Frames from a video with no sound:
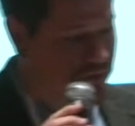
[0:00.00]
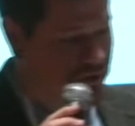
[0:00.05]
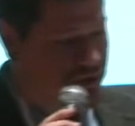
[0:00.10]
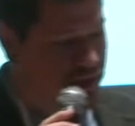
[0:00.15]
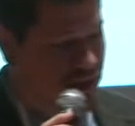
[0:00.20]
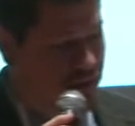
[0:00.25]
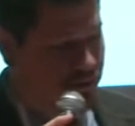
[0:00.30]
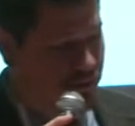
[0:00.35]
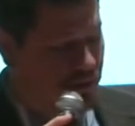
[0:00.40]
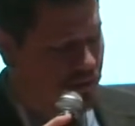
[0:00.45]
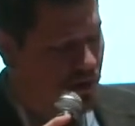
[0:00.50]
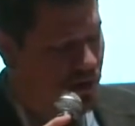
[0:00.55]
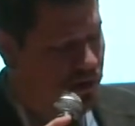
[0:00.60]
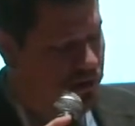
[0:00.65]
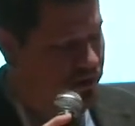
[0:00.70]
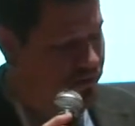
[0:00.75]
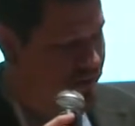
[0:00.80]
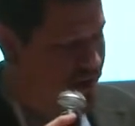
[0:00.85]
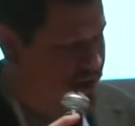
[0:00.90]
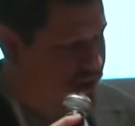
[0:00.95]
for example,
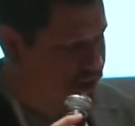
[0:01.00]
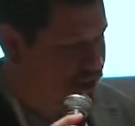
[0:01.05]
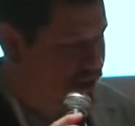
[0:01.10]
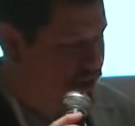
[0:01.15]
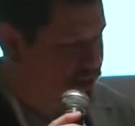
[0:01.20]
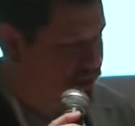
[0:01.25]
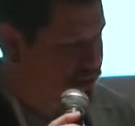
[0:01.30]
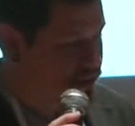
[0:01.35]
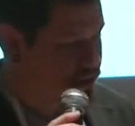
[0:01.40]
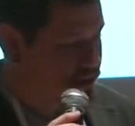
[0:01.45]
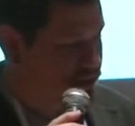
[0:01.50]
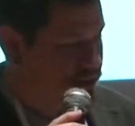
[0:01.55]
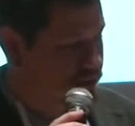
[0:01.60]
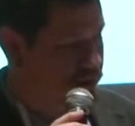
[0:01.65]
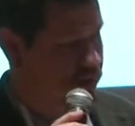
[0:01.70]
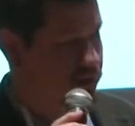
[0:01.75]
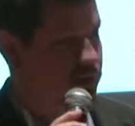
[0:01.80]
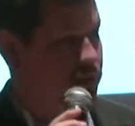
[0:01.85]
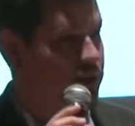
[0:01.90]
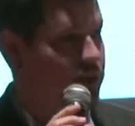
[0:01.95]
RFID is
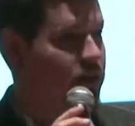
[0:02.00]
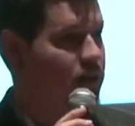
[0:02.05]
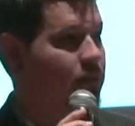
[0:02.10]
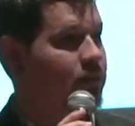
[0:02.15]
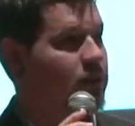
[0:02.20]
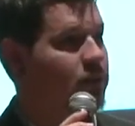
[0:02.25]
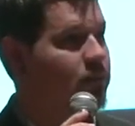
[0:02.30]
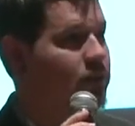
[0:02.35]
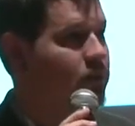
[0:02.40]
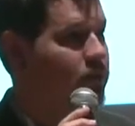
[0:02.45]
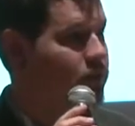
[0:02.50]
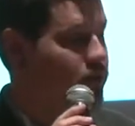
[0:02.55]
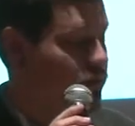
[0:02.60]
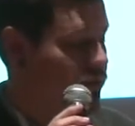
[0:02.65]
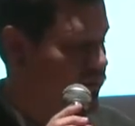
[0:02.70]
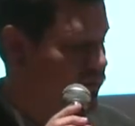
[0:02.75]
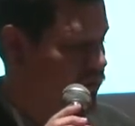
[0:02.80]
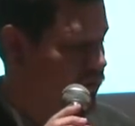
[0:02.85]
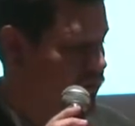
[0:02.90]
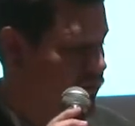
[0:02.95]
sort of susceptible
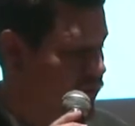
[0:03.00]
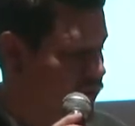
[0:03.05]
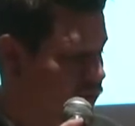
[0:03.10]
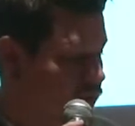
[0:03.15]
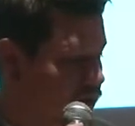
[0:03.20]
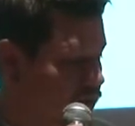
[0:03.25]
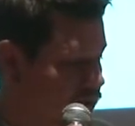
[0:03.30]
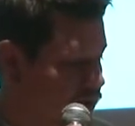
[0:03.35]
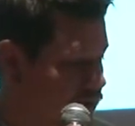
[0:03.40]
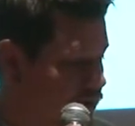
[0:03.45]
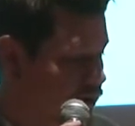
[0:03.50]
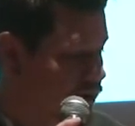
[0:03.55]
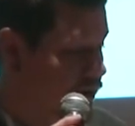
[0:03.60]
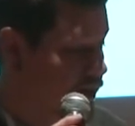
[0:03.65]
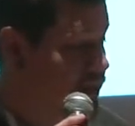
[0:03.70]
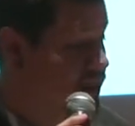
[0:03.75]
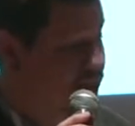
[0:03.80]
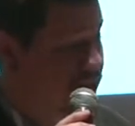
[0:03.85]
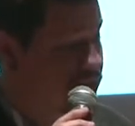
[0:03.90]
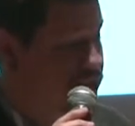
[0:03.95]
to
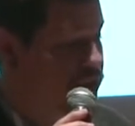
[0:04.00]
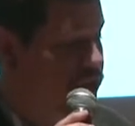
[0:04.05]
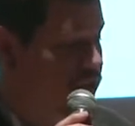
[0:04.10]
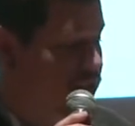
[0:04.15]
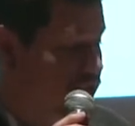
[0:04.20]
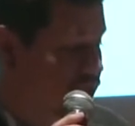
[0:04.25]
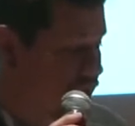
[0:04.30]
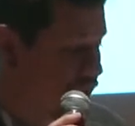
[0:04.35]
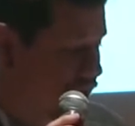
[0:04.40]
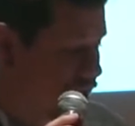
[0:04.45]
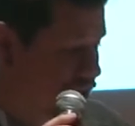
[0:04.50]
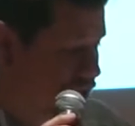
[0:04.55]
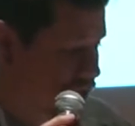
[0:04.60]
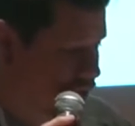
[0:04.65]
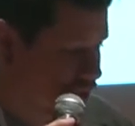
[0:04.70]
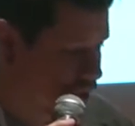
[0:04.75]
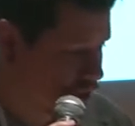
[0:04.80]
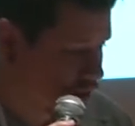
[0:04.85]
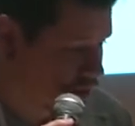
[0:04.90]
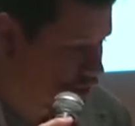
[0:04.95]
intention attacks.